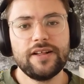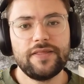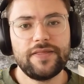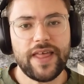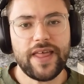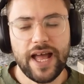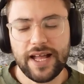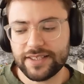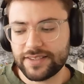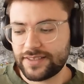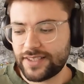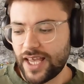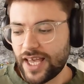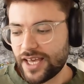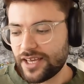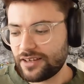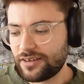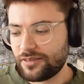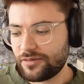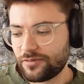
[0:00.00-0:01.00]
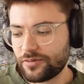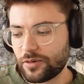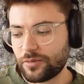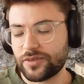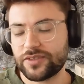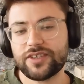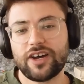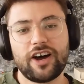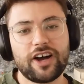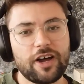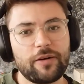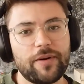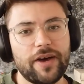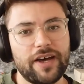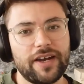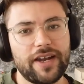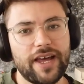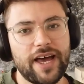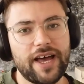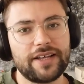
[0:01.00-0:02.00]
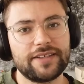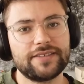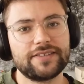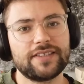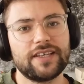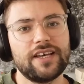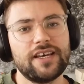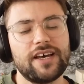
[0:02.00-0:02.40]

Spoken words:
That said, when we talk about ads,